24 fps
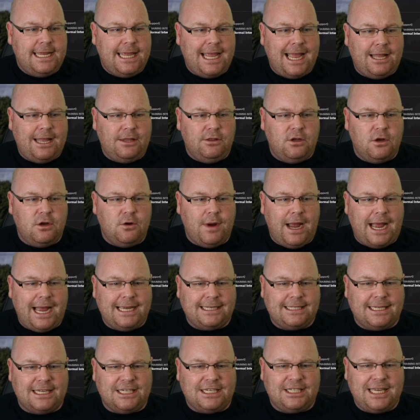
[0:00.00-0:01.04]
he can do
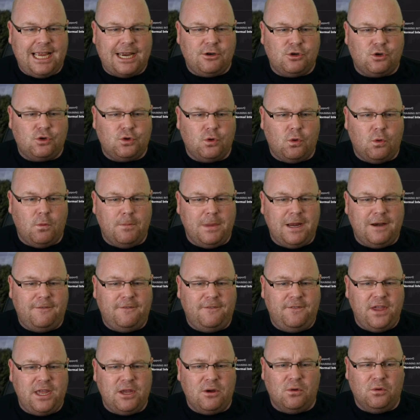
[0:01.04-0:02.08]
as a central
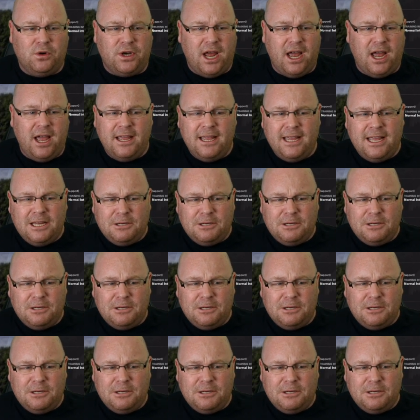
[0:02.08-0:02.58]
midfielder.